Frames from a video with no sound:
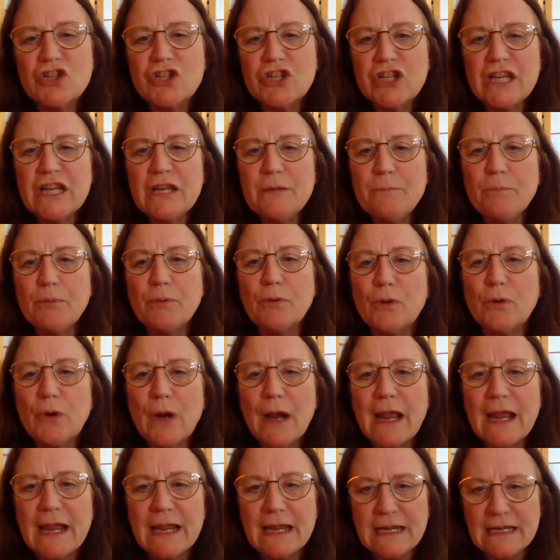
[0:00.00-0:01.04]
She
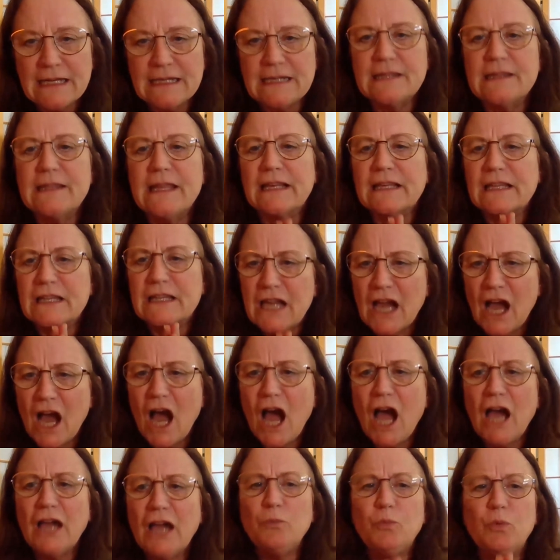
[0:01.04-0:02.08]
prayed that
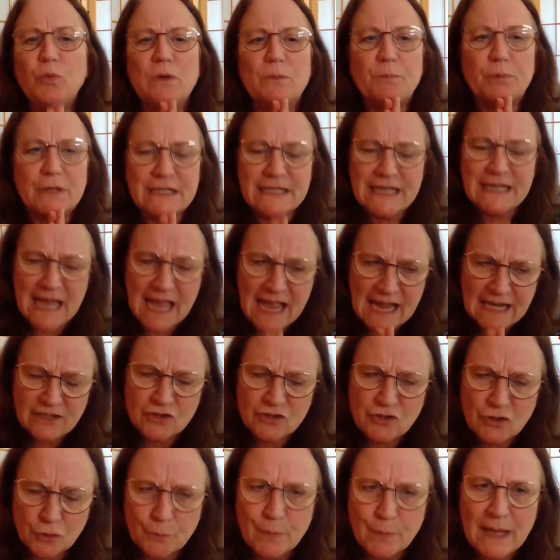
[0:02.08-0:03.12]
God would
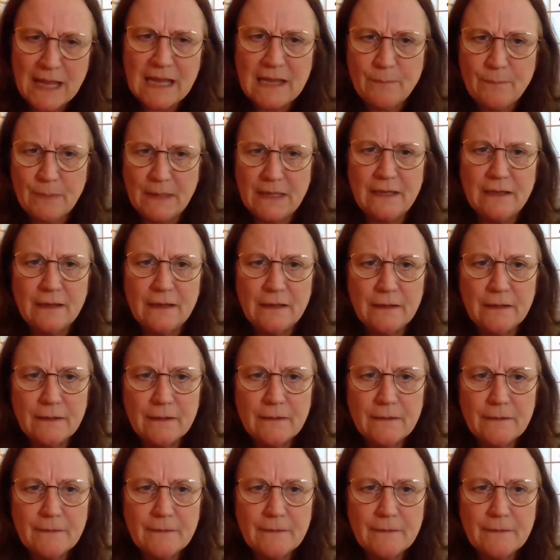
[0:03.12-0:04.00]
protect her baby.